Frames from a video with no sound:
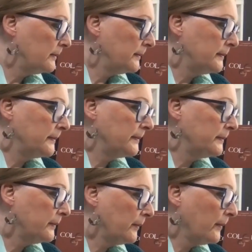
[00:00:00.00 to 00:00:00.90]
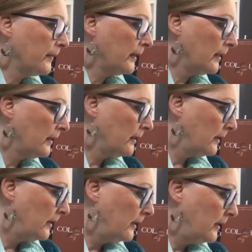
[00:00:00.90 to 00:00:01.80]
Hmm.
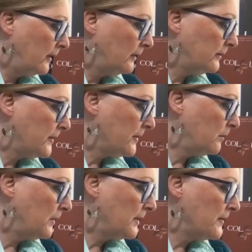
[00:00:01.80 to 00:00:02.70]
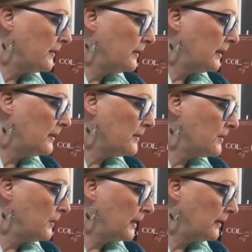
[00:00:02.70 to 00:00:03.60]
Yeah, for some reason, it's
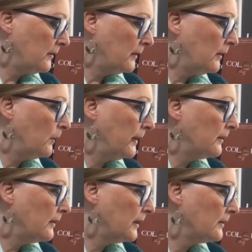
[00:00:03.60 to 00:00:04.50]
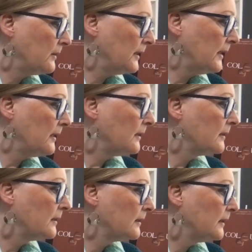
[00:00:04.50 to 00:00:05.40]
doing a very weird thing today.
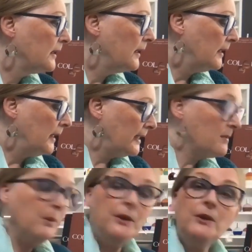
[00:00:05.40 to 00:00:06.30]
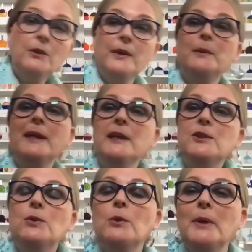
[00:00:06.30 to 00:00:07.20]
It's Mercury. We're going
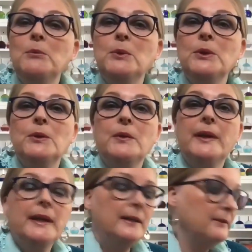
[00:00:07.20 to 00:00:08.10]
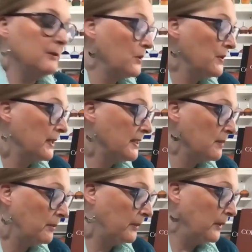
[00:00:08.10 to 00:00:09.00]
to talk about Mercury. And of course, that's
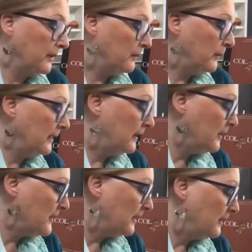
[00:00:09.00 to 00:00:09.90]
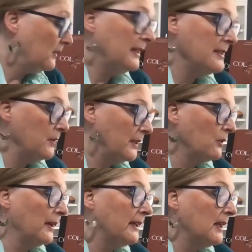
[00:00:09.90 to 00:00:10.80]
a, uh, when it goes in, not that it's
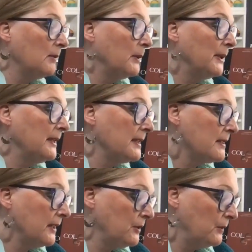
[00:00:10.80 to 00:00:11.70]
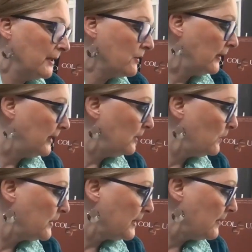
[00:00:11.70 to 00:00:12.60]
retrograde now, but when it does go into retrograde, it
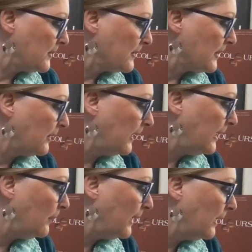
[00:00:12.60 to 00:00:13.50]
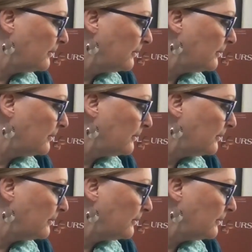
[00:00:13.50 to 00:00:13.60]
always gives us. Okay, here we go.